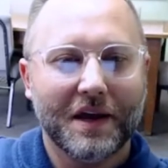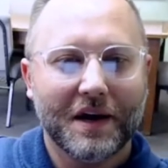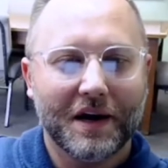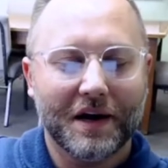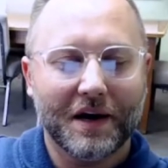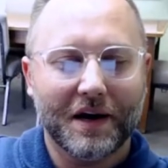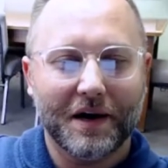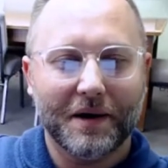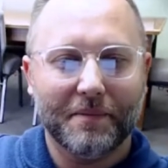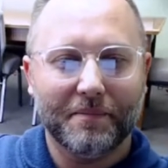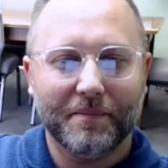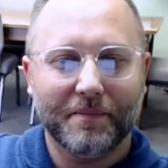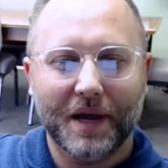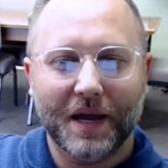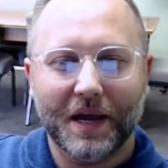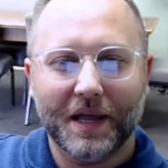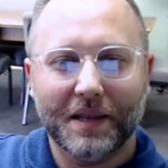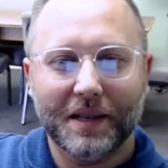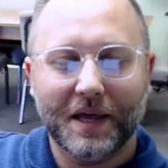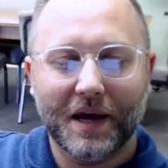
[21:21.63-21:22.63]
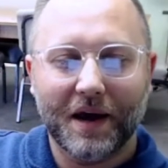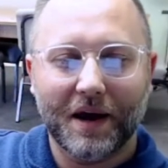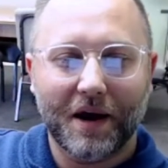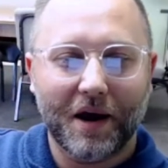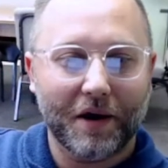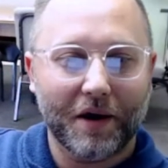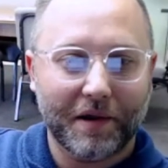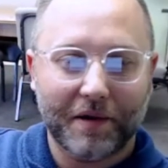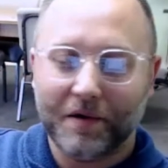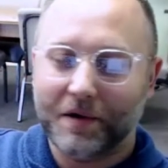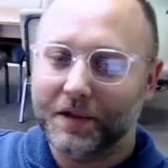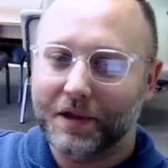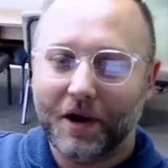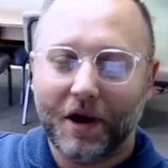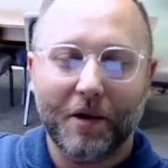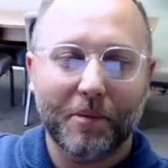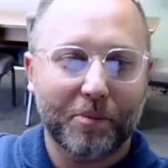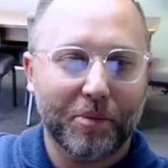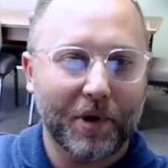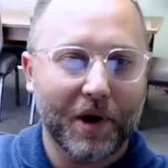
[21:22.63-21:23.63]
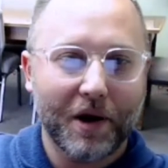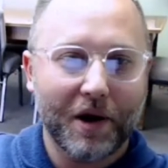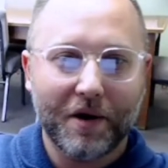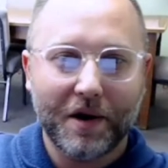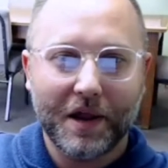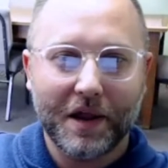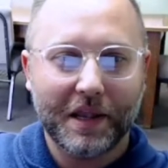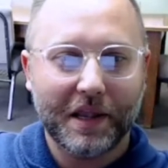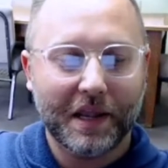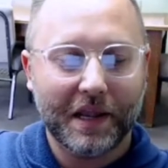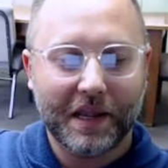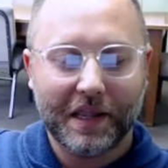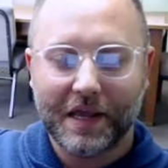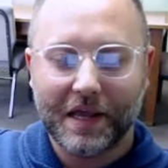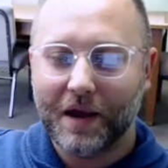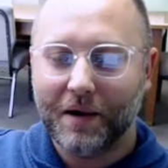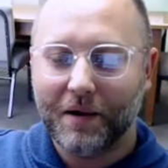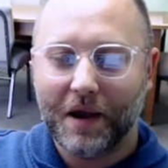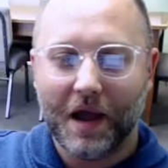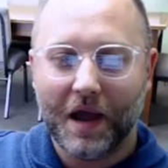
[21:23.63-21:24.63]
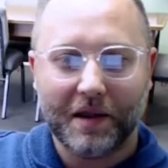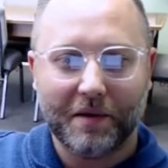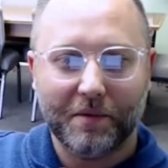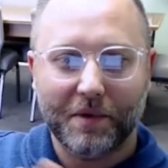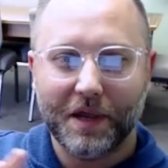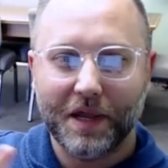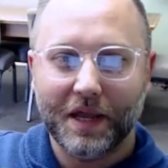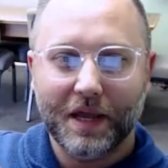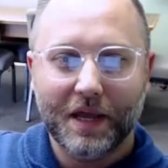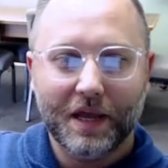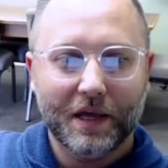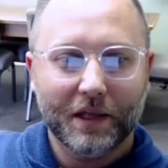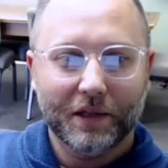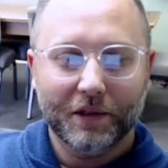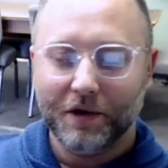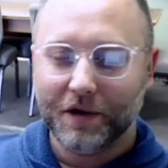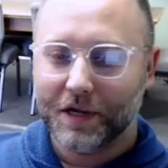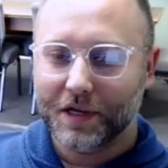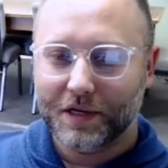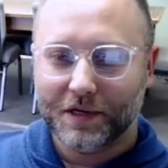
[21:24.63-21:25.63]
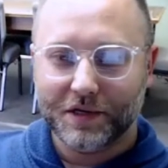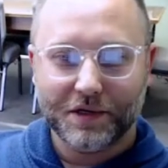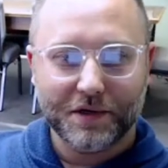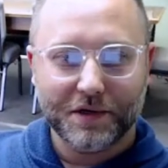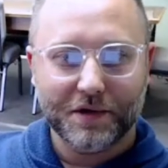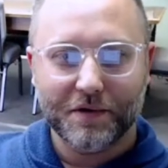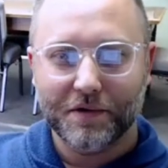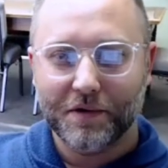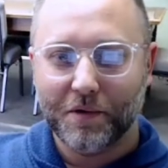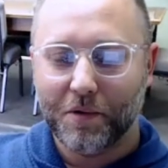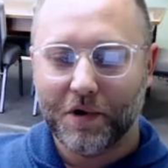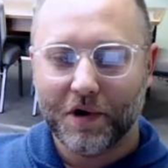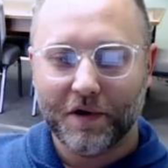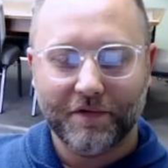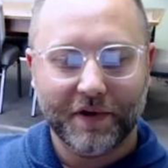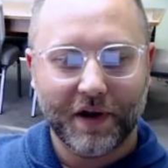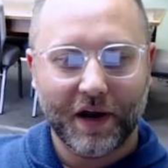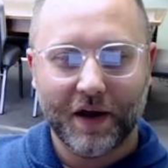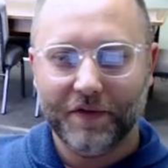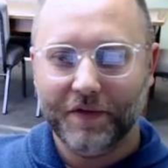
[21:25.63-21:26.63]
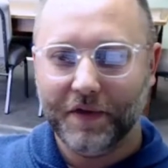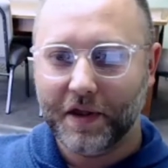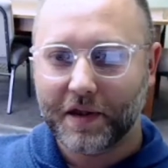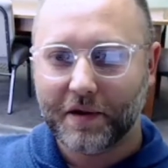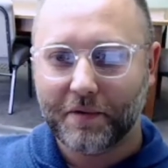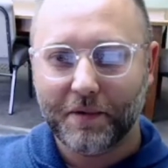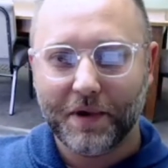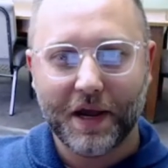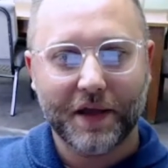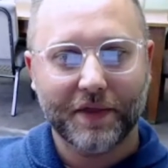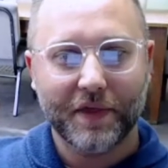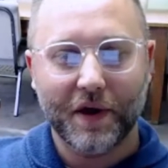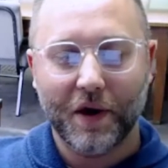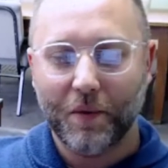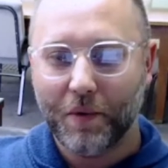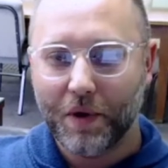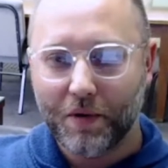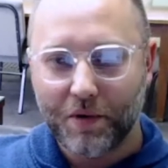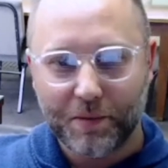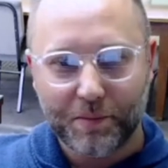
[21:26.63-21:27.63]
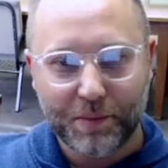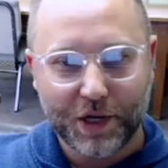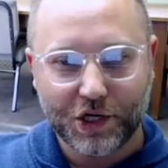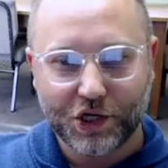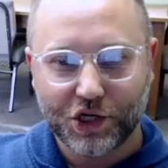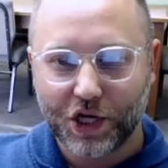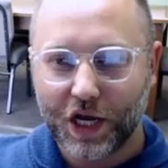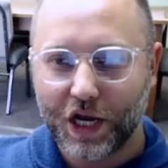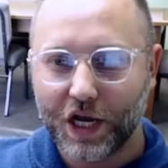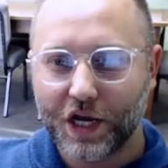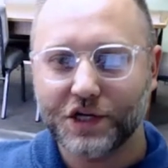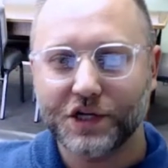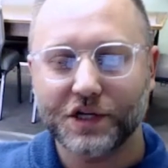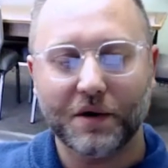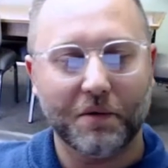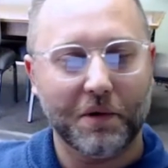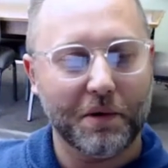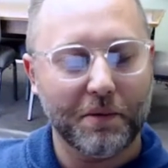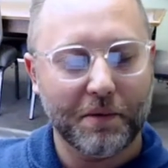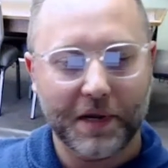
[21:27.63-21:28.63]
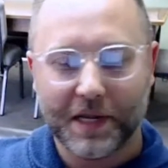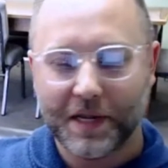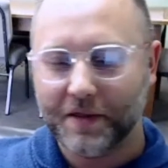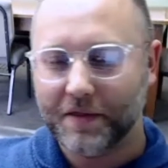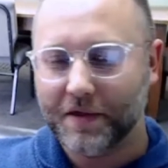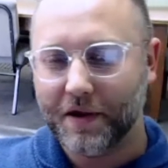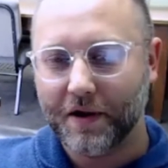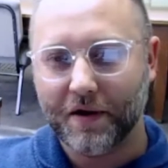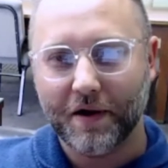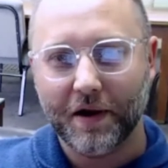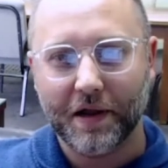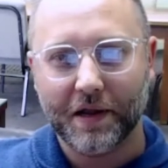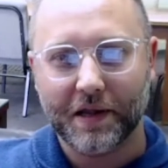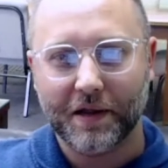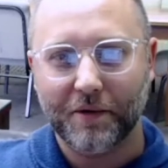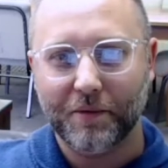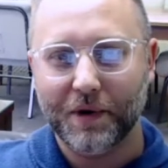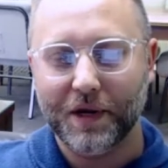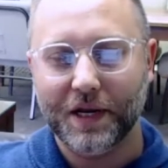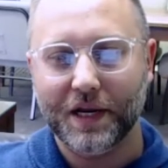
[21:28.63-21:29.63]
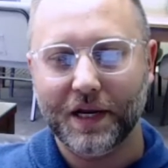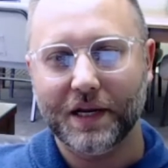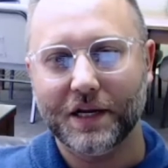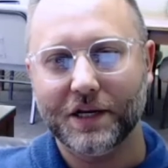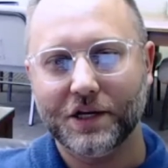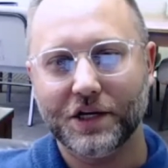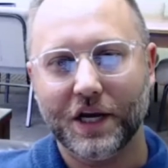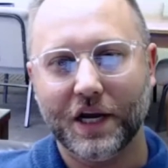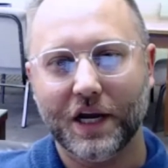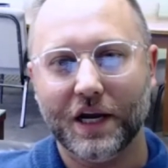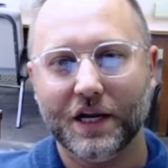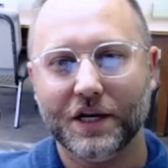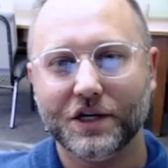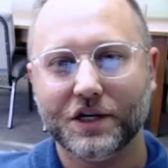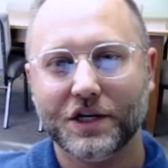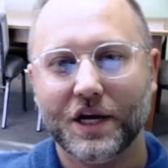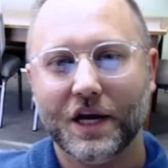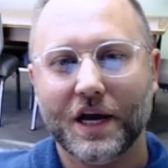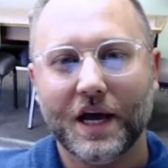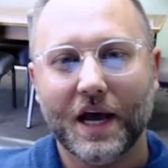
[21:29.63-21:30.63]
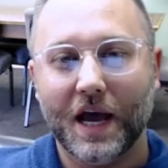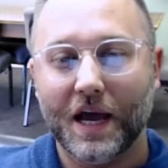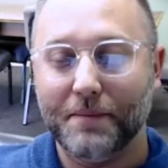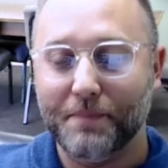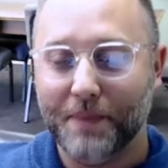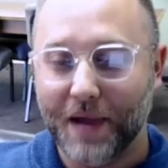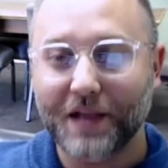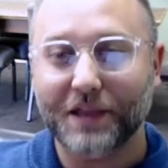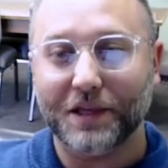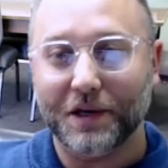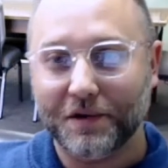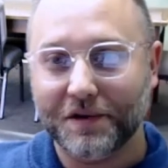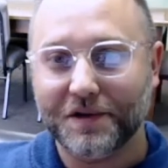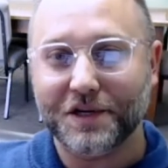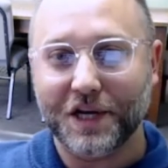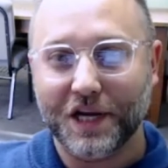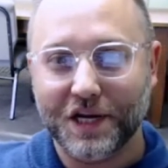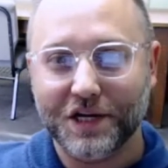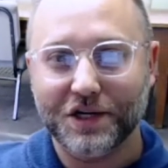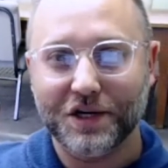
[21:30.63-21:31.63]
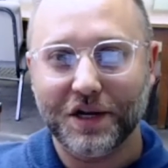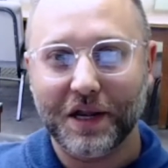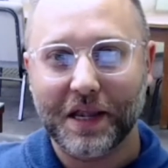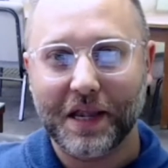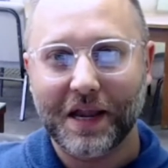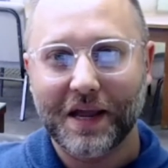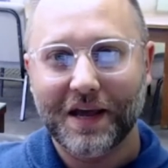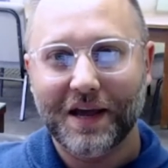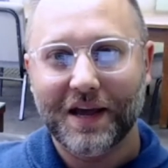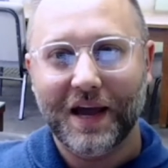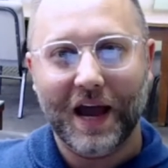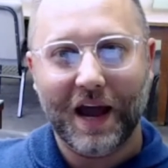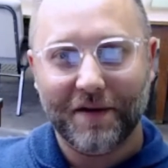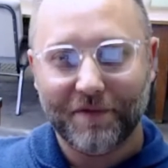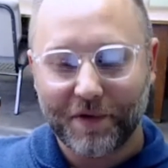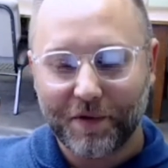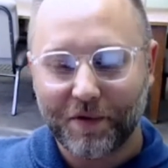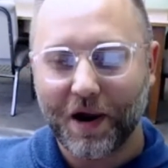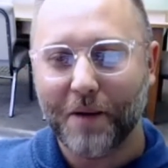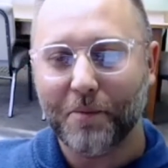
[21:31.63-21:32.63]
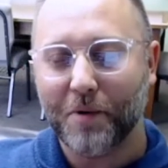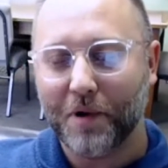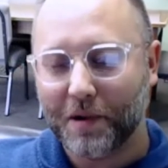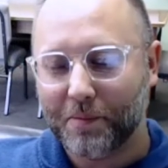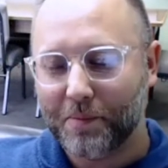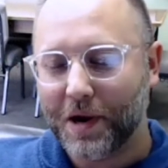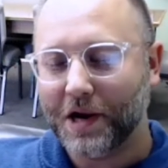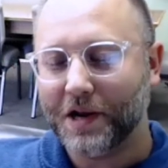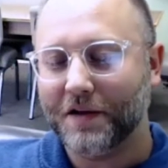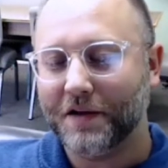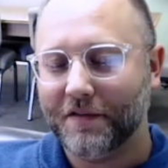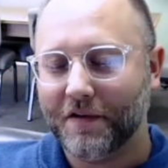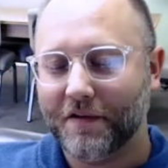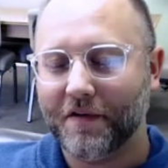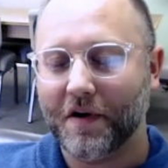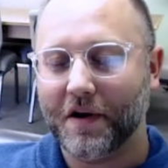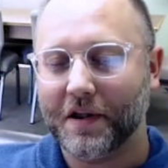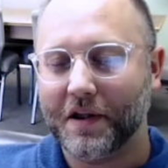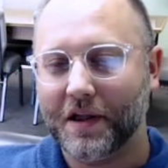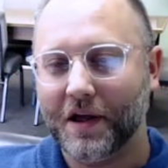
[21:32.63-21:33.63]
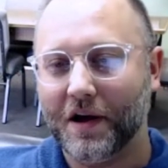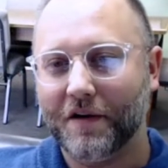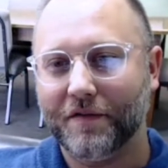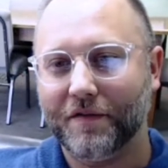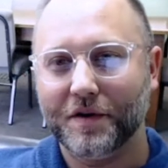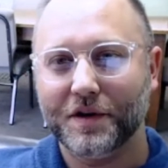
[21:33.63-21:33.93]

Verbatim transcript: Um, and uh, our certainly our prayer is, is that as we look into the word of God this week, that we would be changed, that we would see the areas that we need to change and make those changes, have the right perspective of ourselves.